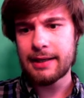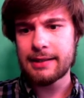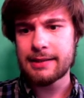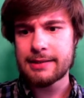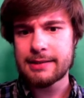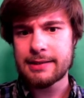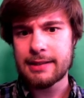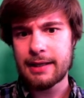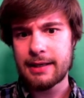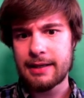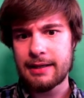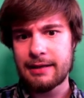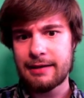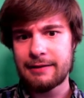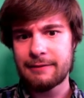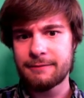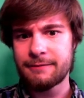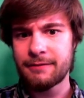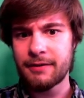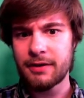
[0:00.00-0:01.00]
It's
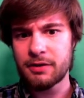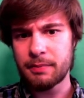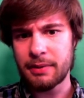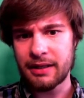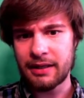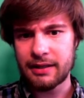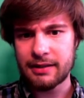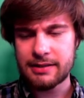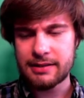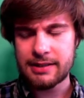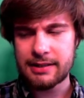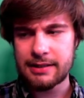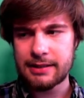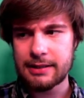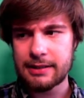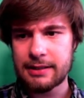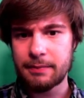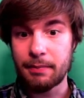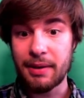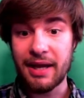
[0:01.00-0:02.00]
a third
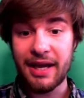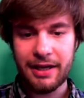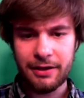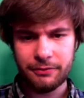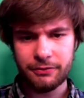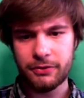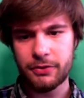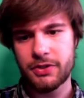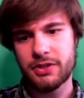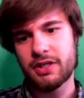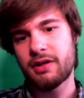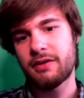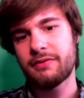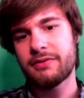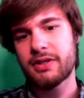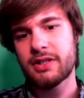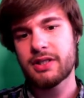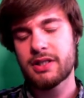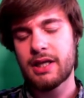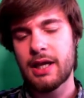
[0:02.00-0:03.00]
party paid for
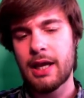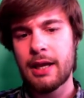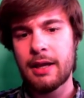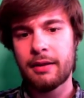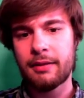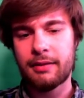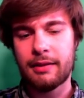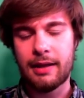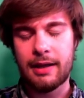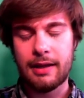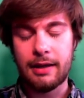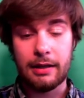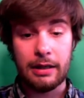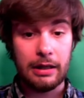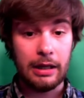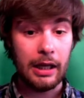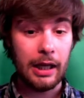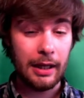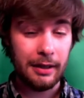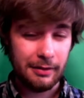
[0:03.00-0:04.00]
service that
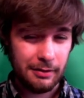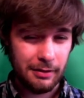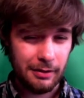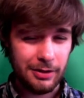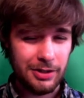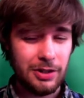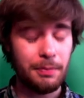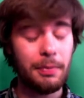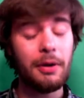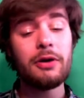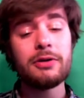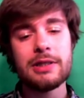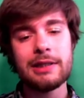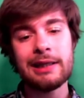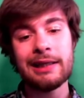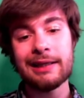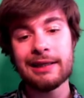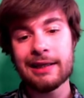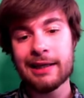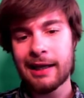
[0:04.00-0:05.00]

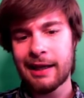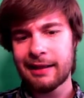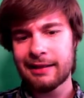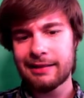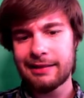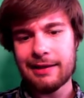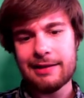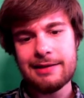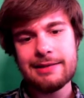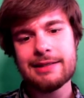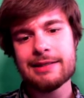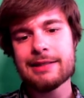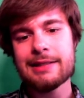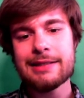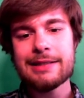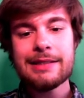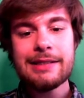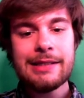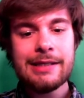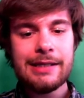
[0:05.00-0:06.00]
supposedly doesn't
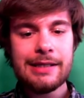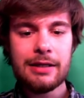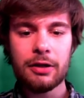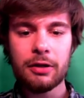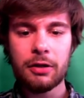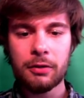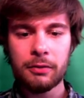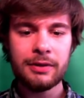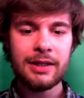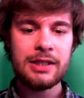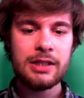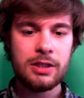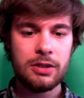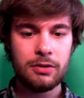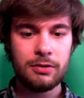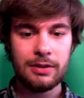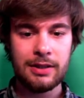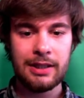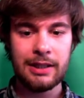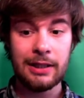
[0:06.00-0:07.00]
need a green
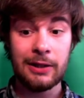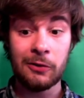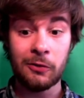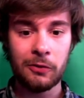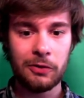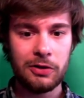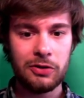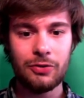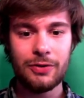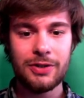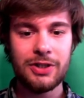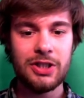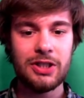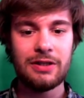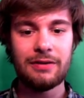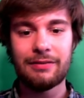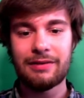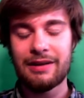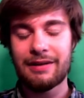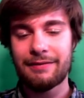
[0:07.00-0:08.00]
screen in order to
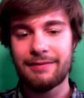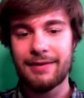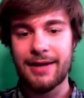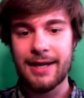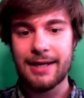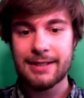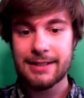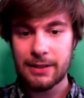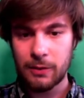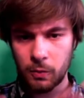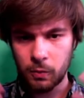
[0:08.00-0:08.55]
achieve the effect.